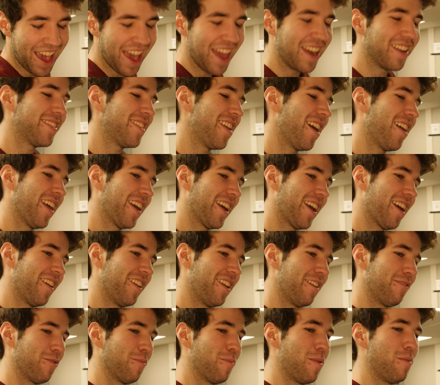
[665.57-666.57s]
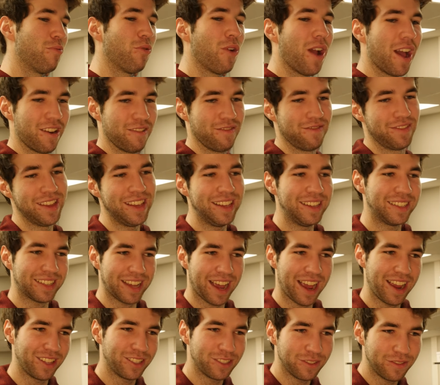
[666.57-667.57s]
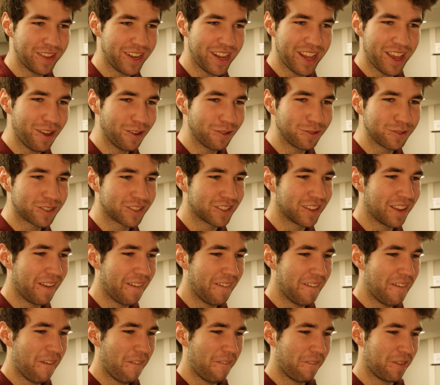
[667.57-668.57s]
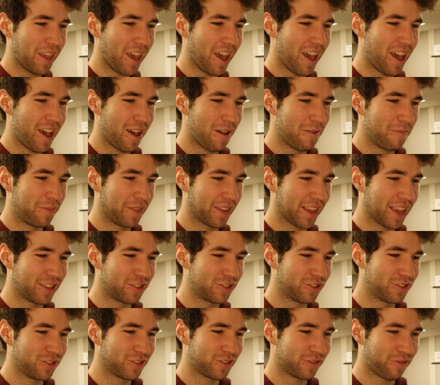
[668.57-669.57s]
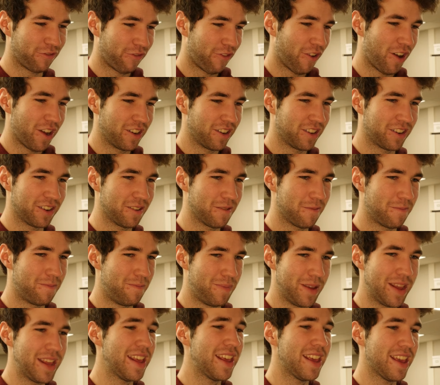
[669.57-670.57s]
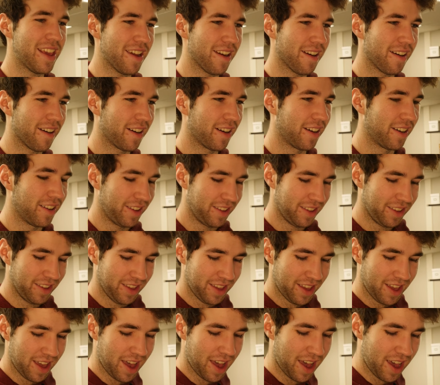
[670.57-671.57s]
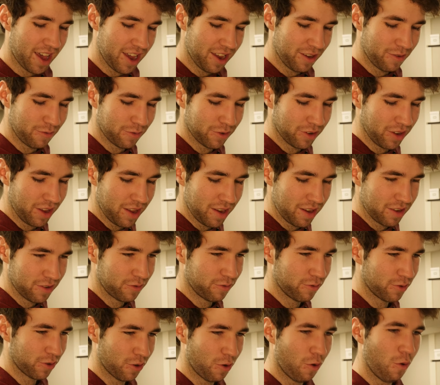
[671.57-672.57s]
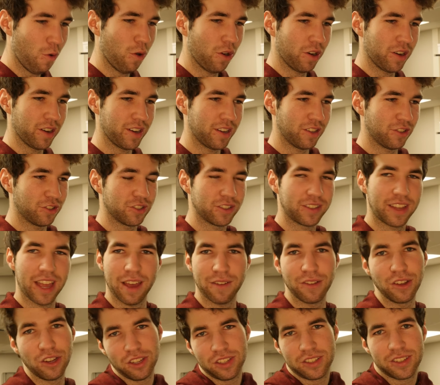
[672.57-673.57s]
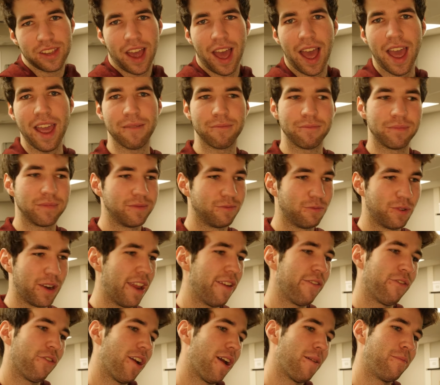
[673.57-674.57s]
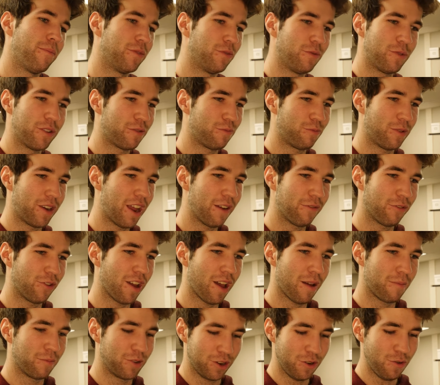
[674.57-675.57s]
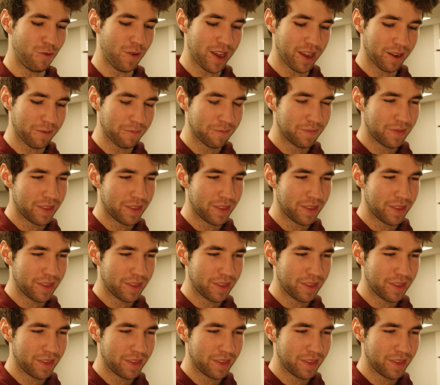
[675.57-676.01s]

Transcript: And it's not like I'll never be proud of these kinds of videos. It's just fun to be here and record and just have a good time with whatever I'm doing.